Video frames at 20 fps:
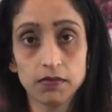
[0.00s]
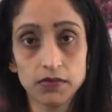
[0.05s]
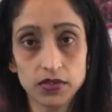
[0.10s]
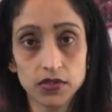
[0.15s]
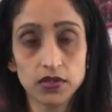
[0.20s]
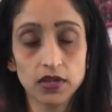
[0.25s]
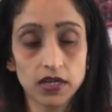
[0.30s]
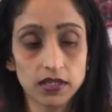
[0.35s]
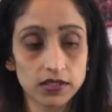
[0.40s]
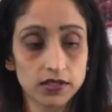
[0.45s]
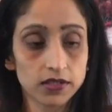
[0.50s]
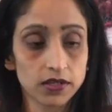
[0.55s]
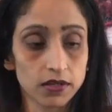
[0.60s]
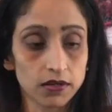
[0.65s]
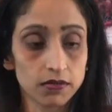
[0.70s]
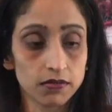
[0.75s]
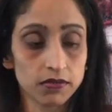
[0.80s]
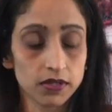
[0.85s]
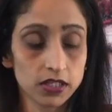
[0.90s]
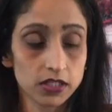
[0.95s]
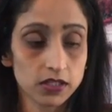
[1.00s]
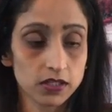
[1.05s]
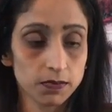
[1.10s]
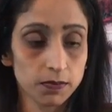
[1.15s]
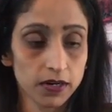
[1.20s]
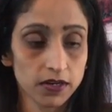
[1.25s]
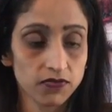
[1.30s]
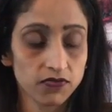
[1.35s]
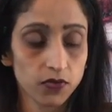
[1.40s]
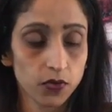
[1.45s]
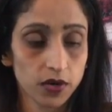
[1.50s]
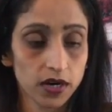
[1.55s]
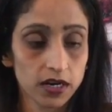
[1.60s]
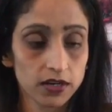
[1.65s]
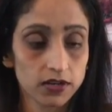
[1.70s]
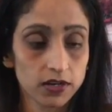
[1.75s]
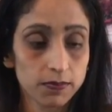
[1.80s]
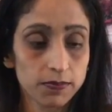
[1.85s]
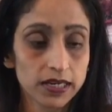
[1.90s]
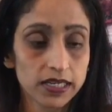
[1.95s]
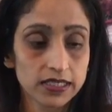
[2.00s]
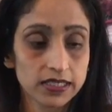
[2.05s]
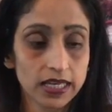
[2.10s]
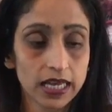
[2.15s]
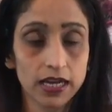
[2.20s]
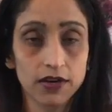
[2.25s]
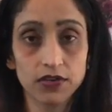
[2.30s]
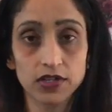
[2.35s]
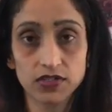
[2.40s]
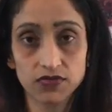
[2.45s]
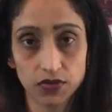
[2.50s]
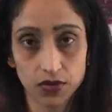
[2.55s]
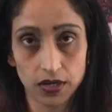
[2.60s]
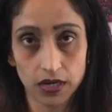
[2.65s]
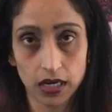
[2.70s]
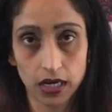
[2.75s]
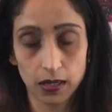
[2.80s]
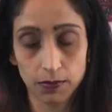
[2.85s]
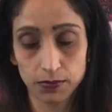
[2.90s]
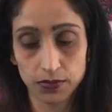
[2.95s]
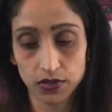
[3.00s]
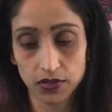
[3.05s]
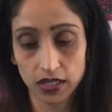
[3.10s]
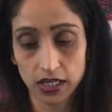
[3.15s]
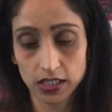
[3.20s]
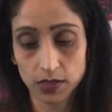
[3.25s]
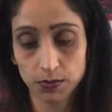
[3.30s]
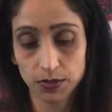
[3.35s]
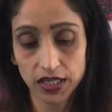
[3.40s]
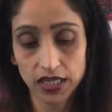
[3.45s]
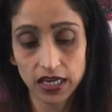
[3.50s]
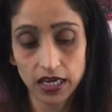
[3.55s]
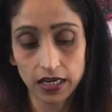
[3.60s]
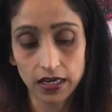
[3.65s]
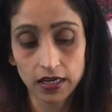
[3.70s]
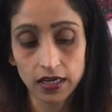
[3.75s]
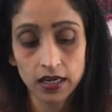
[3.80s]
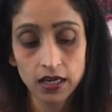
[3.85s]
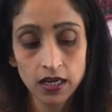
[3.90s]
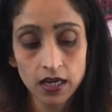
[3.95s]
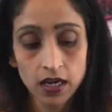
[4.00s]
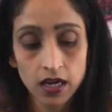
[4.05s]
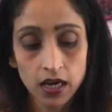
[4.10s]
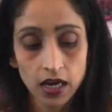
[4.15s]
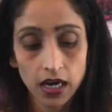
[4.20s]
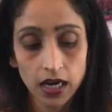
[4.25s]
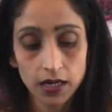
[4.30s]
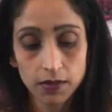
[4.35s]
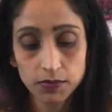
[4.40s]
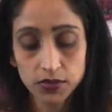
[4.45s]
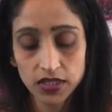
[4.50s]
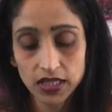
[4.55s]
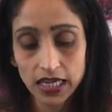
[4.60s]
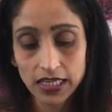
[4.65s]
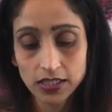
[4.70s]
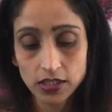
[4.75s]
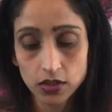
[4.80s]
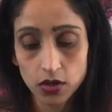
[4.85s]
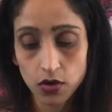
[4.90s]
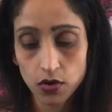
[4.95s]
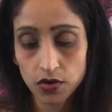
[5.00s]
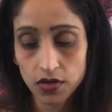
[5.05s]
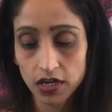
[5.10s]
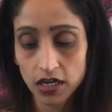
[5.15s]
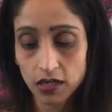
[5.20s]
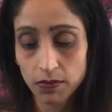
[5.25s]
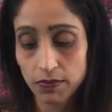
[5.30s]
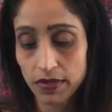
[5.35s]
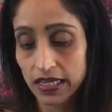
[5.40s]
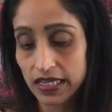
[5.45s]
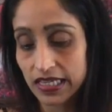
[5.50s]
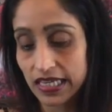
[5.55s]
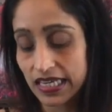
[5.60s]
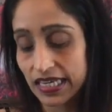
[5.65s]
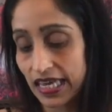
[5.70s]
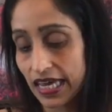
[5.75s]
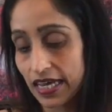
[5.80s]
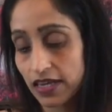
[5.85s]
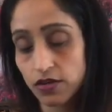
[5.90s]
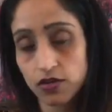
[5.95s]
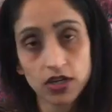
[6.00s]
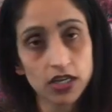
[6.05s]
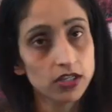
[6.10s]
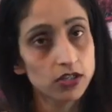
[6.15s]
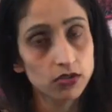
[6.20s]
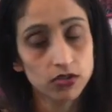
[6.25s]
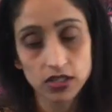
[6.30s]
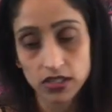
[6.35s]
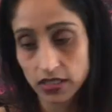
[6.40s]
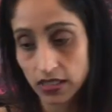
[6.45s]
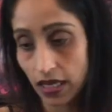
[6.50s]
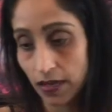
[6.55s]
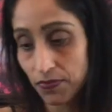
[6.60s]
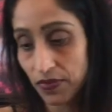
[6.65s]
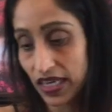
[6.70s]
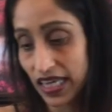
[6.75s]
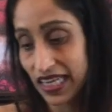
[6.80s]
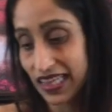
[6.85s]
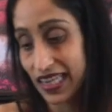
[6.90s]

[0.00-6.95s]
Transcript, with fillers: So that's, you know, that's about 400 plus calories for a cup. So that's pretty high. So that's coconut milk. Again, you can do the same thing.